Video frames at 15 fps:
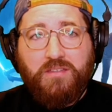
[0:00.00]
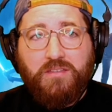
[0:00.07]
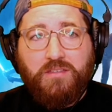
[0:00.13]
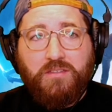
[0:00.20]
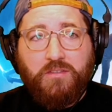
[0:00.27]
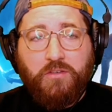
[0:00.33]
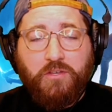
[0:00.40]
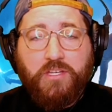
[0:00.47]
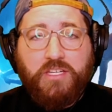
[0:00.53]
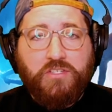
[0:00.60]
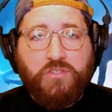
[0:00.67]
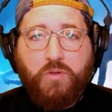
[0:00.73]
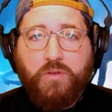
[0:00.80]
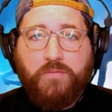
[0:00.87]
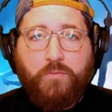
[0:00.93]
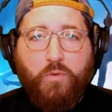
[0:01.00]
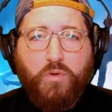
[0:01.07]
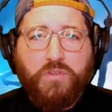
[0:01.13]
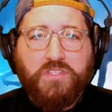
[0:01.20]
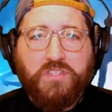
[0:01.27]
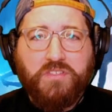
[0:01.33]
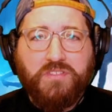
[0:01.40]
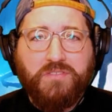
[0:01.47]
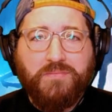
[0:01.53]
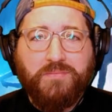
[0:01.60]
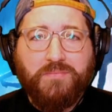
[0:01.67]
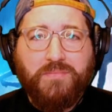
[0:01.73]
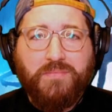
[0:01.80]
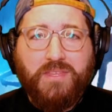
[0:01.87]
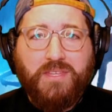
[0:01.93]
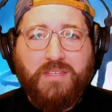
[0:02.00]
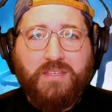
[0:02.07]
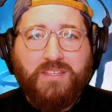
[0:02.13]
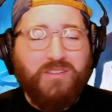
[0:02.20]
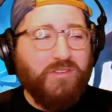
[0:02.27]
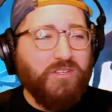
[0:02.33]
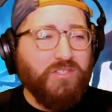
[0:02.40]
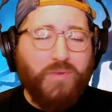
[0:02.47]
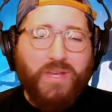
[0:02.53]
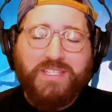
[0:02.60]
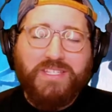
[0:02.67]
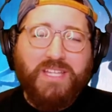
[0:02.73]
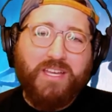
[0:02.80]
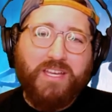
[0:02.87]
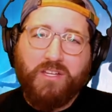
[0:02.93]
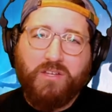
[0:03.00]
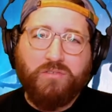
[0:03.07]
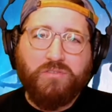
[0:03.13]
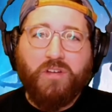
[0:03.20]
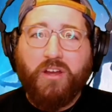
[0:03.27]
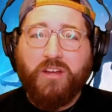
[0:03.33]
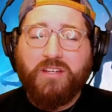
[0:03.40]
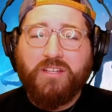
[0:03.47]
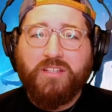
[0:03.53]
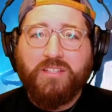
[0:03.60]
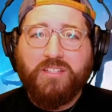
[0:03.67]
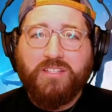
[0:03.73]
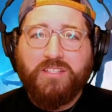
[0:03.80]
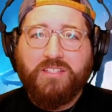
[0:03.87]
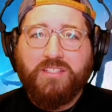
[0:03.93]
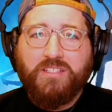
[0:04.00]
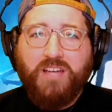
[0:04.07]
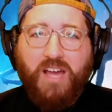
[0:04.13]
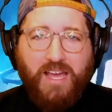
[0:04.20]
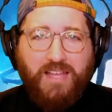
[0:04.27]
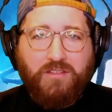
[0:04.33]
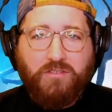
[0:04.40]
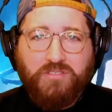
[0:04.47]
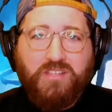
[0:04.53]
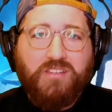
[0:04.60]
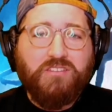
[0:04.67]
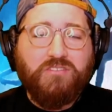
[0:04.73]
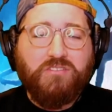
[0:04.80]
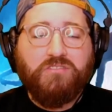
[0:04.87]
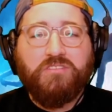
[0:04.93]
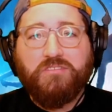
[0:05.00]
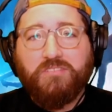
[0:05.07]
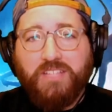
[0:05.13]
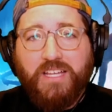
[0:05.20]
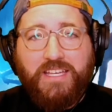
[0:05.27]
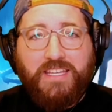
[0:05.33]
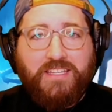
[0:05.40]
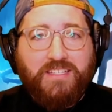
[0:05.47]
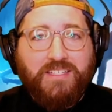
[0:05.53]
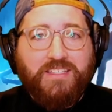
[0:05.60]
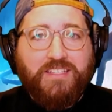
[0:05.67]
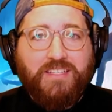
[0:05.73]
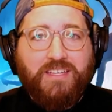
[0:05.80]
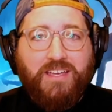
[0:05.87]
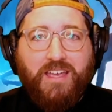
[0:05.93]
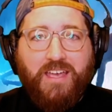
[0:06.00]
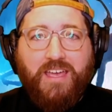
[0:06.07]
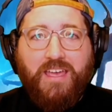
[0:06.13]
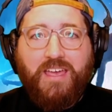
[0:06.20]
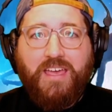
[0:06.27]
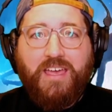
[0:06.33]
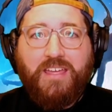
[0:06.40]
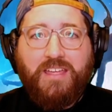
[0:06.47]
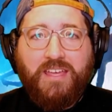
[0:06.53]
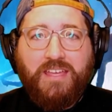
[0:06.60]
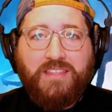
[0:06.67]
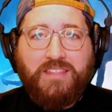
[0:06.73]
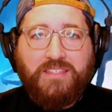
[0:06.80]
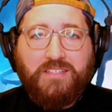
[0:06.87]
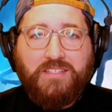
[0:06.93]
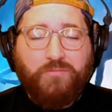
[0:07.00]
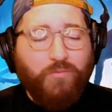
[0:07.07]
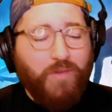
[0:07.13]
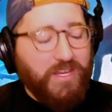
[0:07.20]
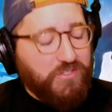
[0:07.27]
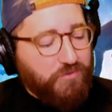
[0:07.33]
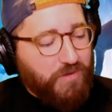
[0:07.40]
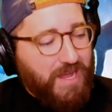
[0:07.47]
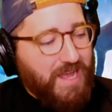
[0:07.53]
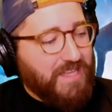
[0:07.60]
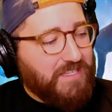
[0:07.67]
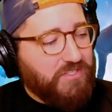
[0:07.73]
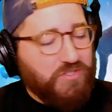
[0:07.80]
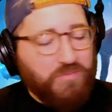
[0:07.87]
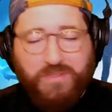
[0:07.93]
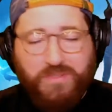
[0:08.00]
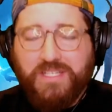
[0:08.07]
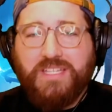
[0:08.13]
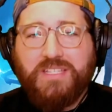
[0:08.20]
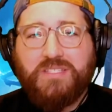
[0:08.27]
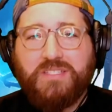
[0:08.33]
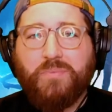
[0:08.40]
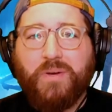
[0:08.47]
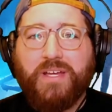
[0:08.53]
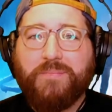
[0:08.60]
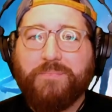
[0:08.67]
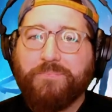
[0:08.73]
They're going to join forces, because Rey's not going to go dark. Kylo's going to turn to the light. And Rey tries, she pleads, but